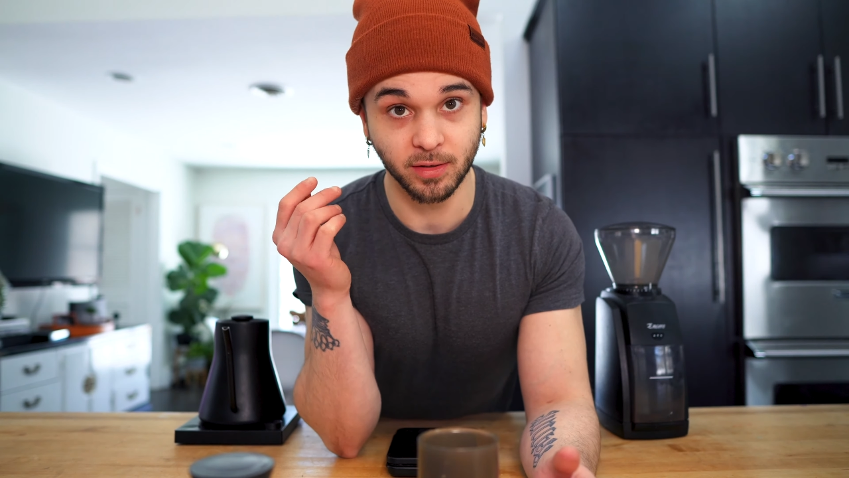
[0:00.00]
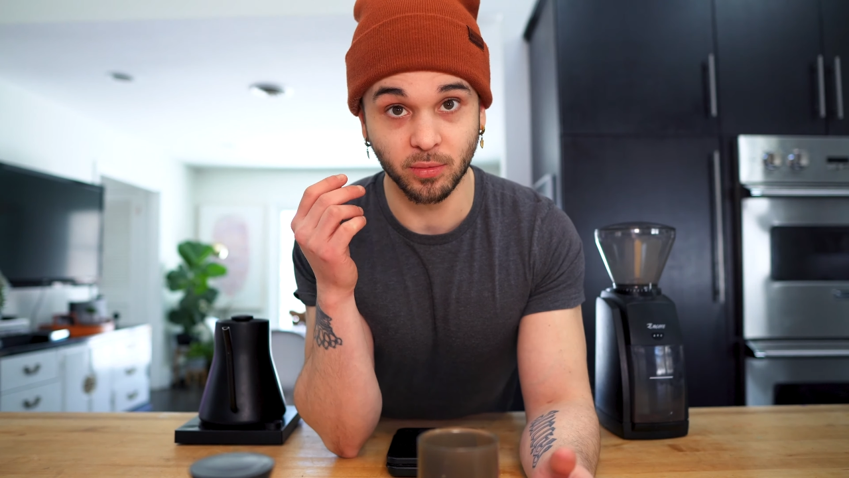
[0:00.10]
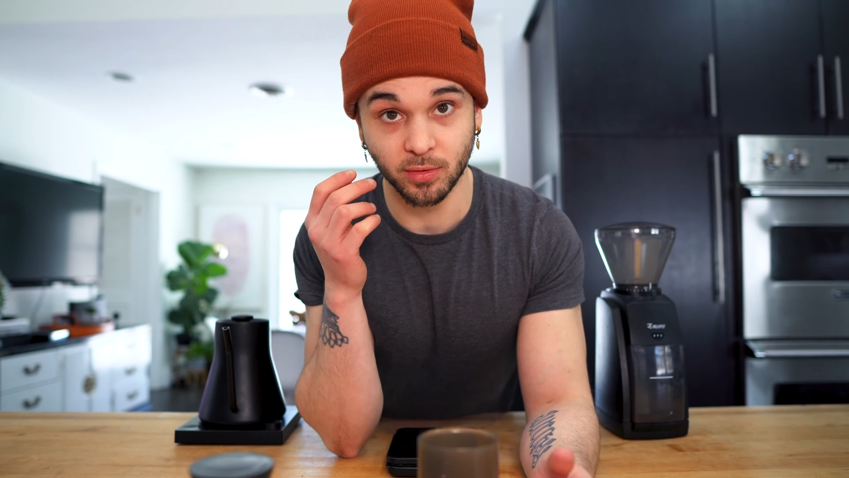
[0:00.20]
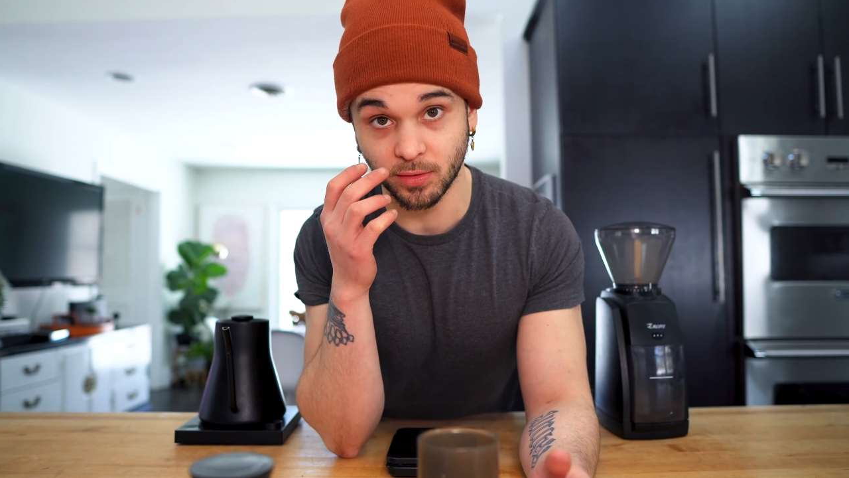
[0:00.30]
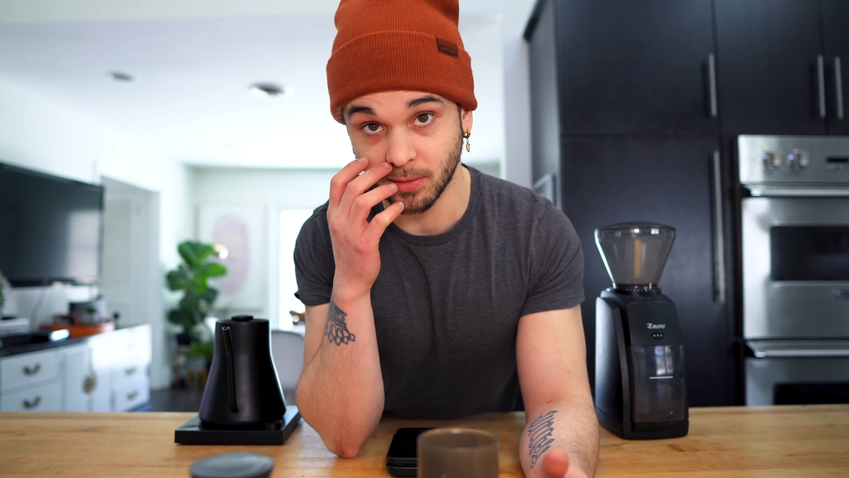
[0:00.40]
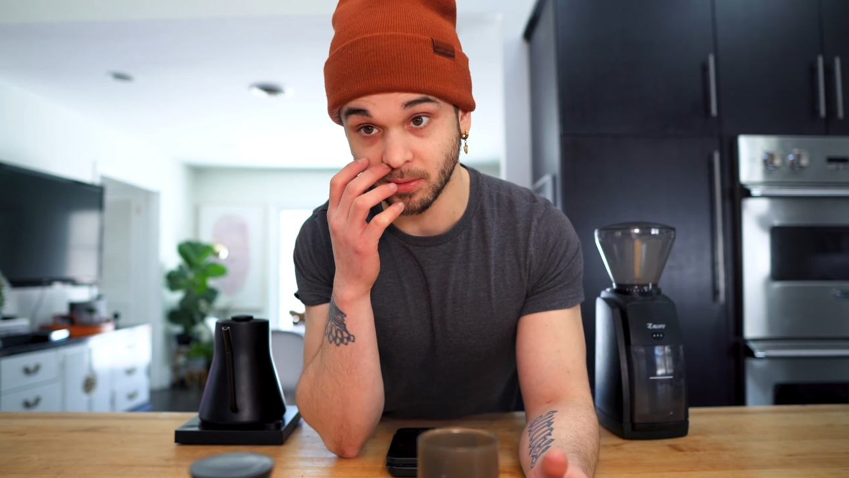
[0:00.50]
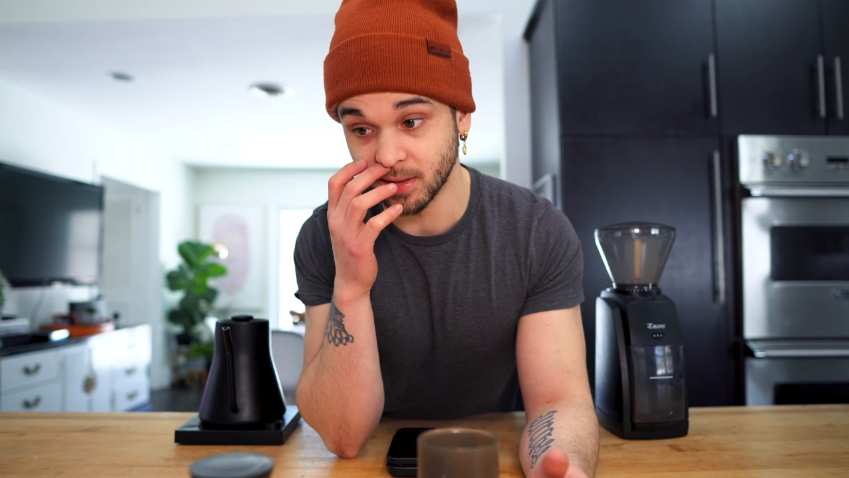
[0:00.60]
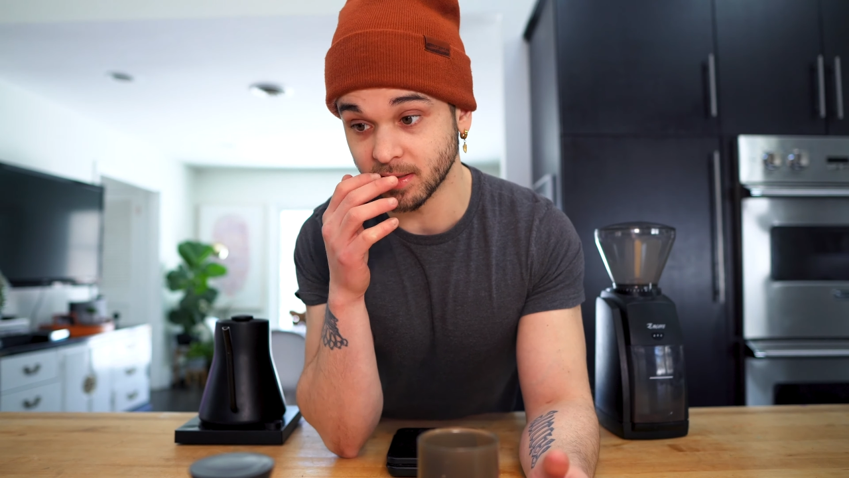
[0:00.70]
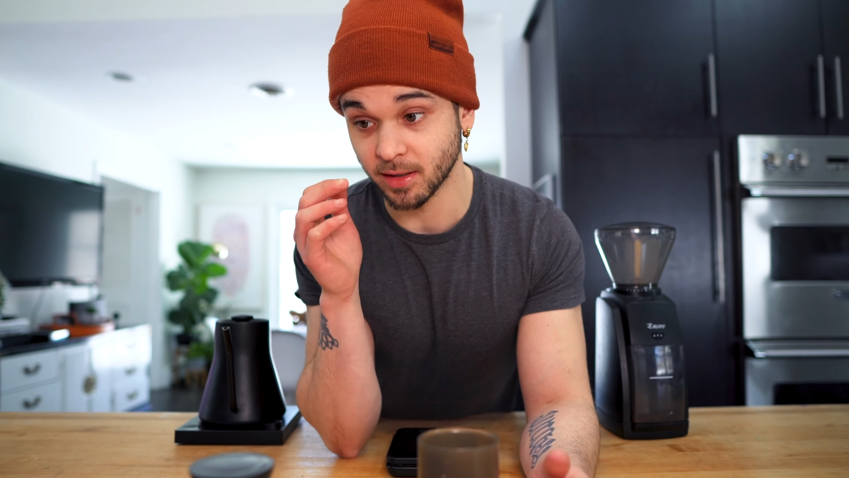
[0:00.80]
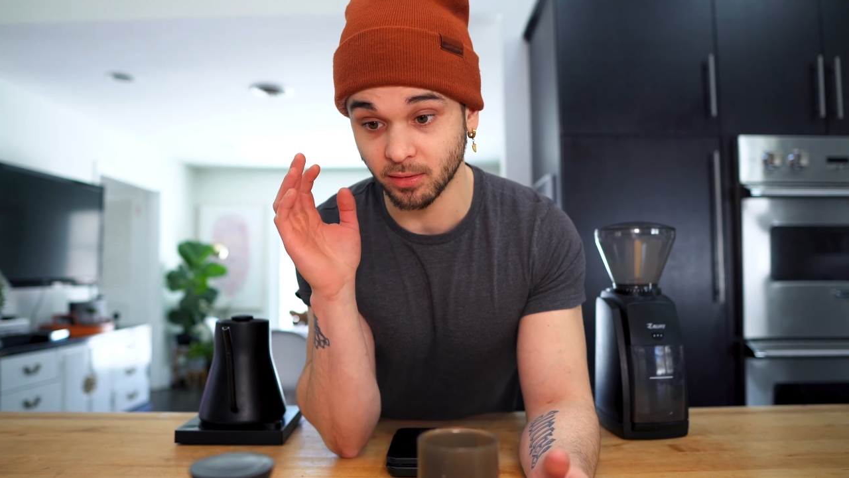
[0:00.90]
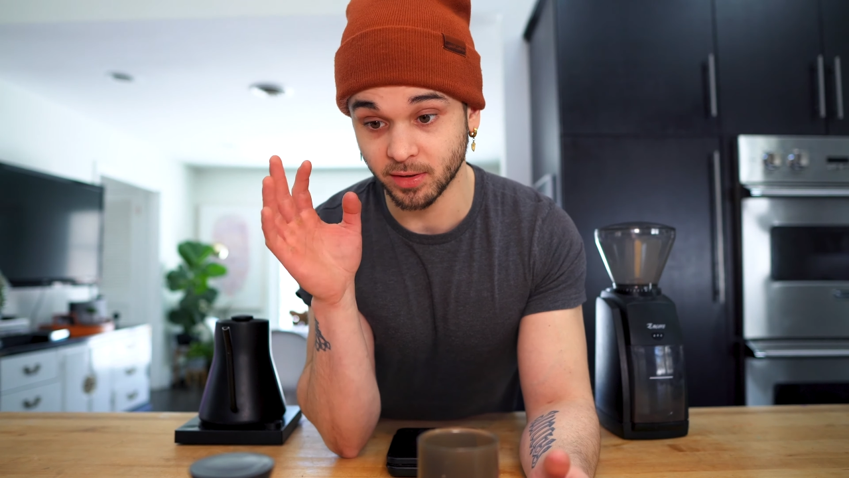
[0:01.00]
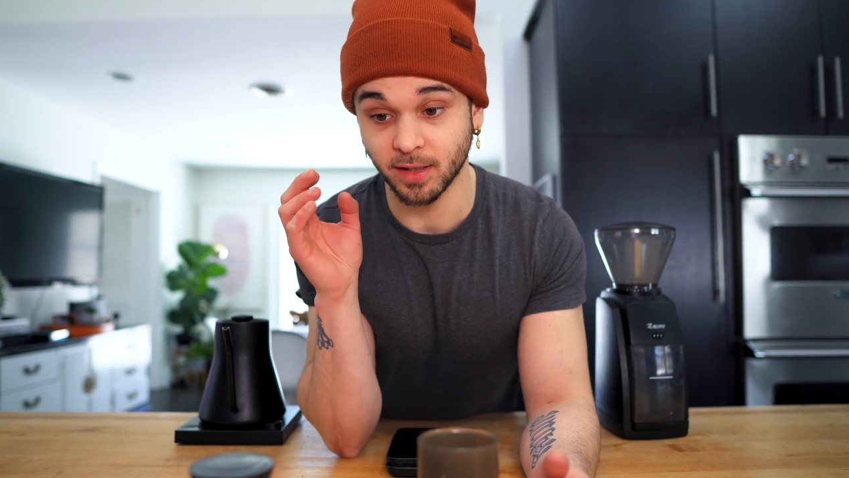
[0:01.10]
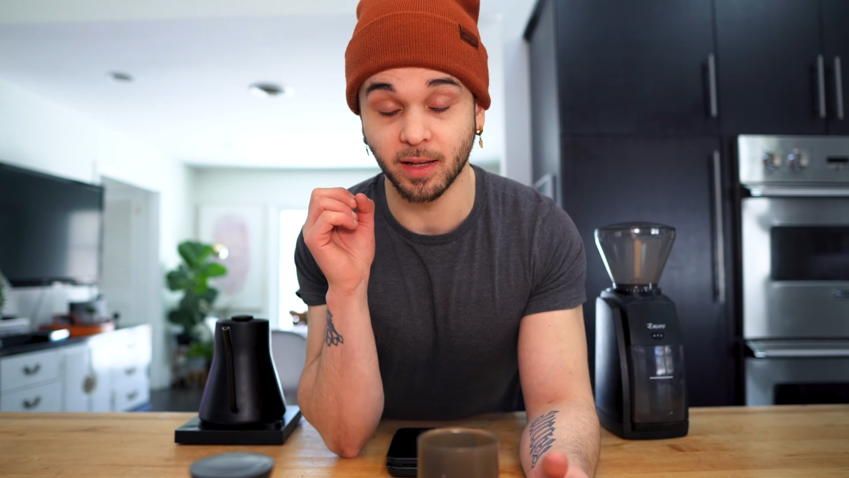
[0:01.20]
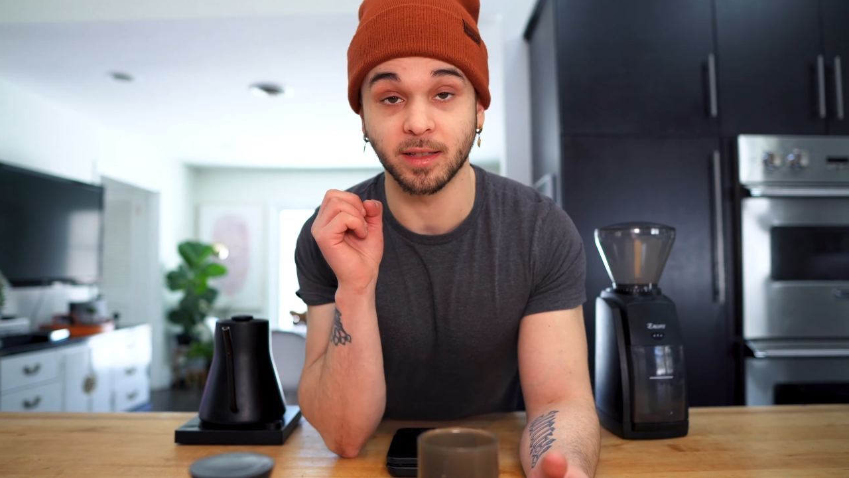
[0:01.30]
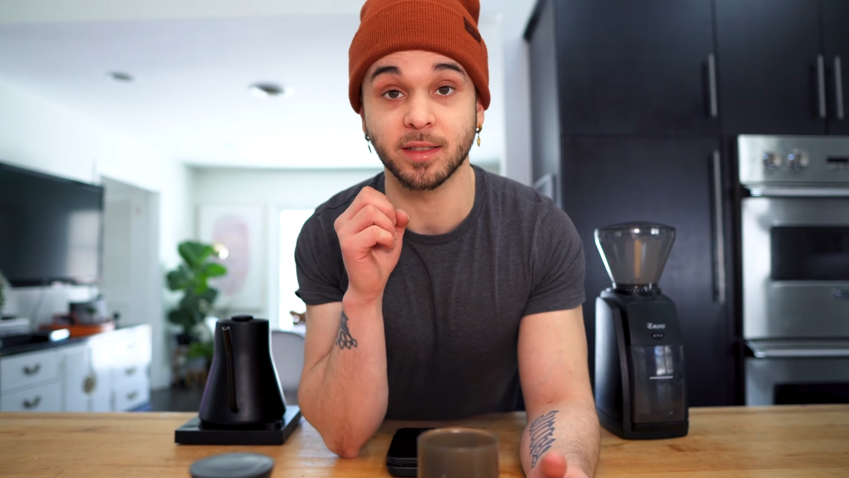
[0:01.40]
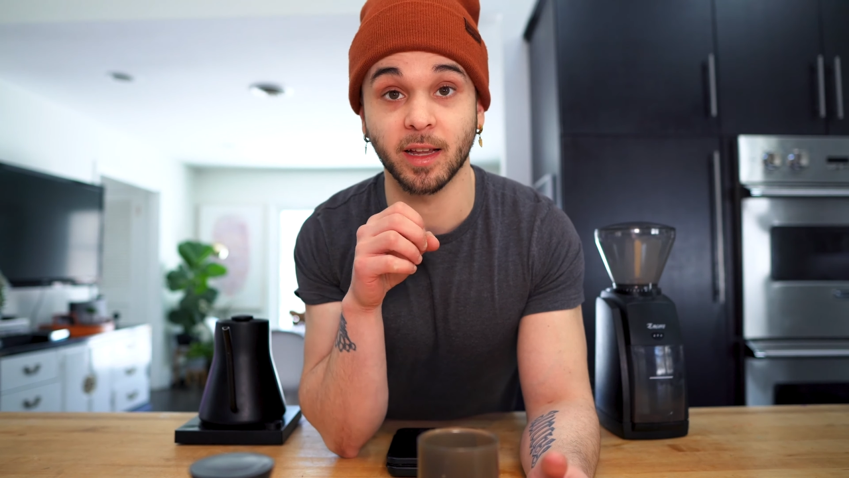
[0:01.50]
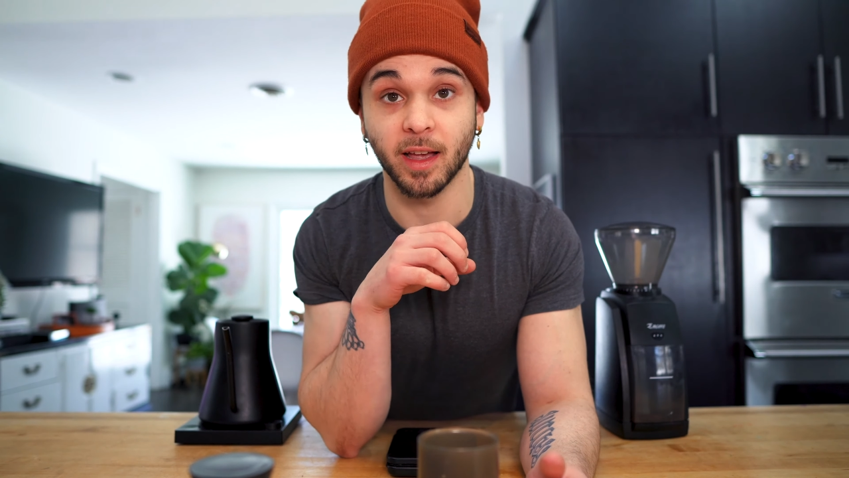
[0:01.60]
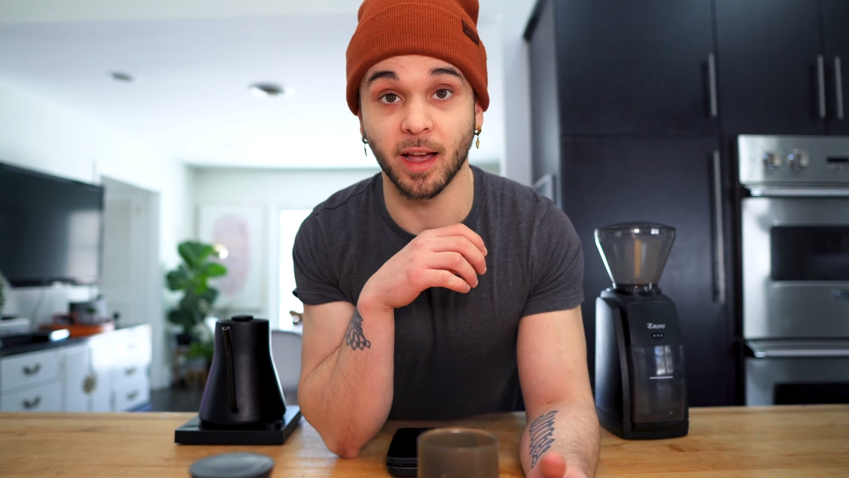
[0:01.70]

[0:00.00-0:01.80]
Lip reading: 200 degrees, it'll sit and stay